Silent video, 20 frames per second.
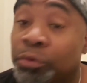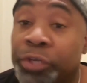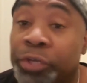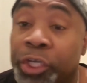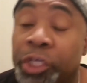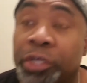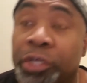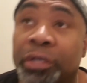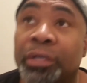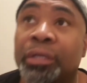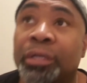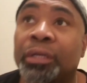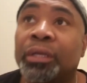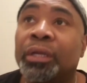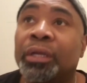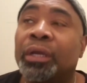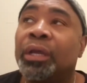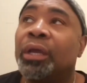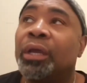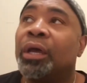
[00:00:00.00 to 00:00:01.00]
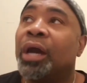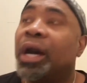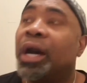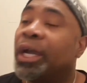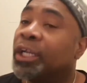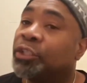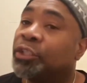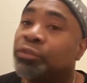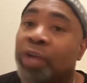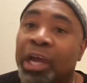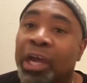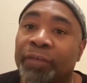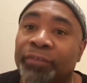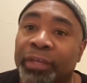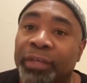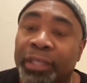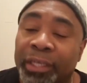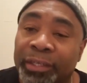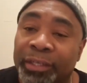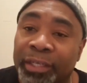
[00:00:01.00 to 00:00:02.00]
year uh, in
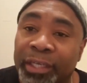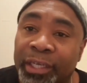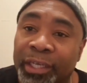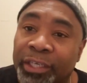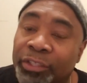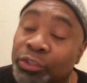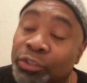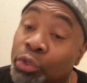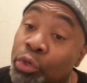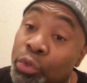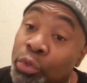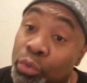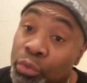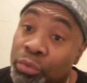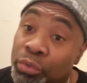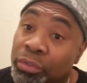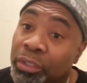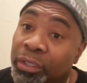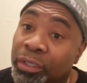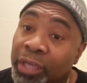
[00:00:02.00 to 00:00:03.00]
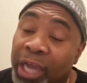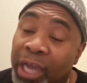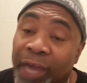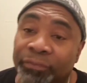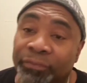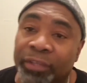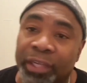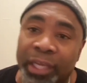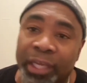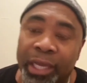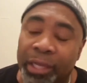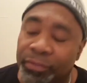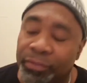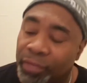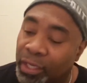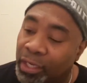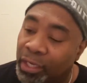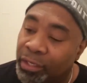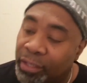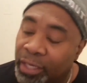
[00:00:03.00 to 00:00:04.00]
traffic and then school after that
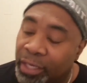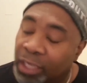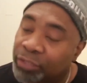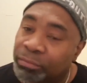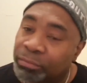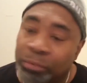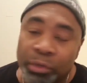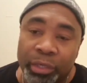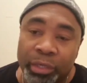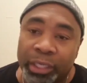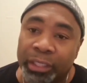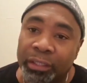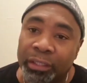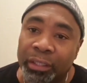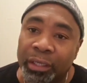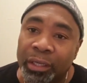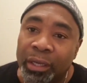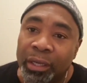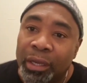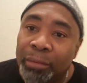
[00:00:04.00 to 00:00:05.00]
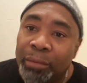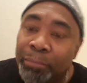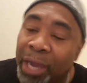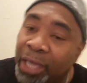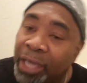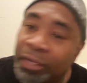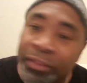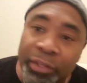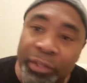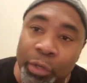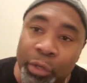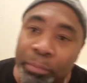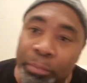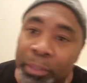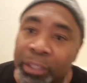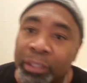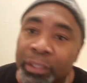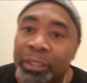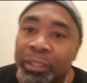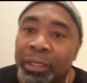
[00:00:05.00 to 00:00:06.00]
then the next morning back to
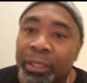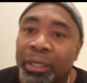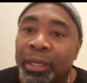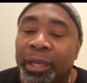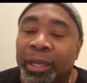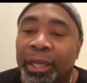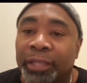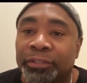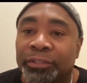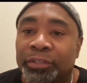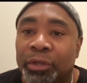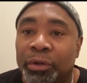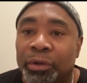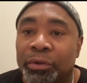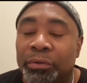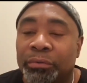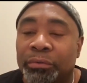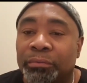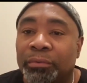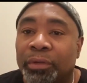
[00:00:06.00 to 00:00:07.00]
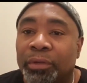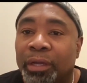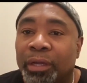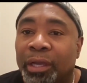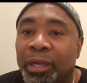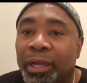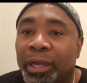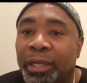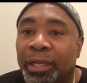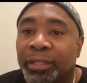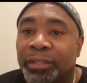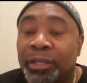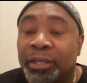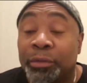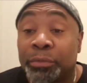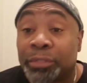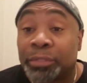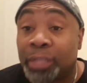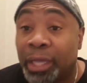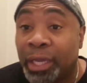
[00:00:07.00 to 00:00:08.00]
therapy and so and there
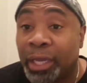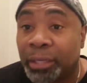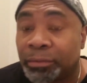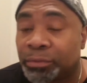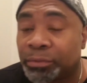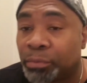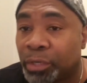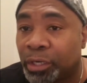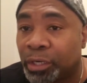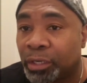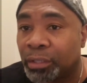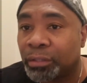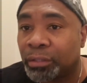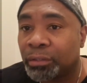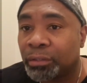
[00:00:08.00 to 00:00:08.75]
was times where,